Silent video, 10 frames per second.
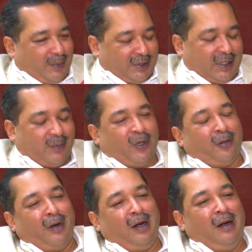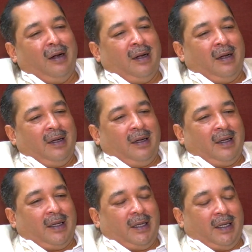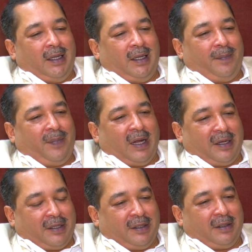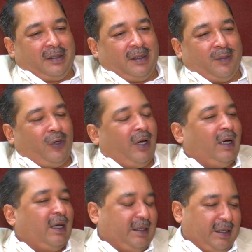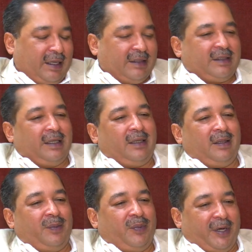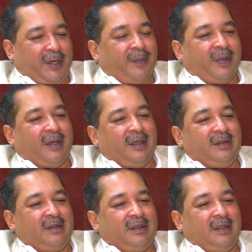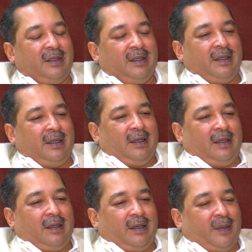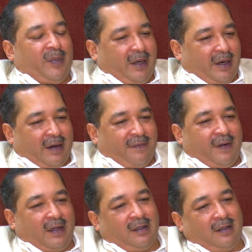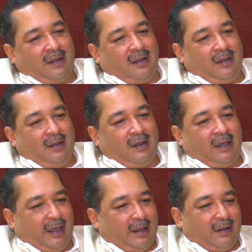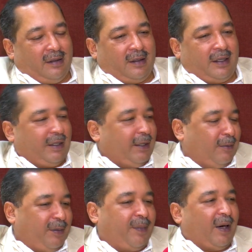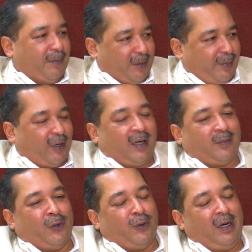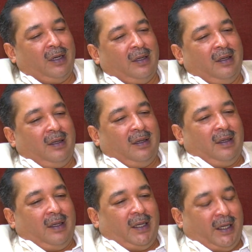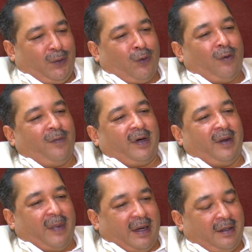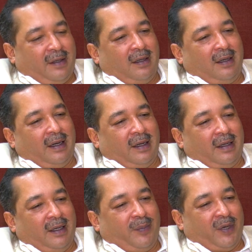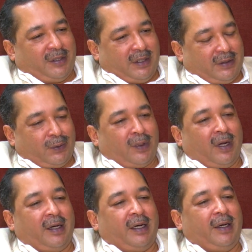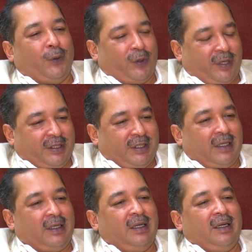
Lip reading: Prasad Baruva, he planted Bhuyakhat Tea Estate pre independence. Then my grandfather, late Giti Kobi Parpuri Prasad Baruva, he took over the mantle. Then he purchased Sonari, Ogrijan.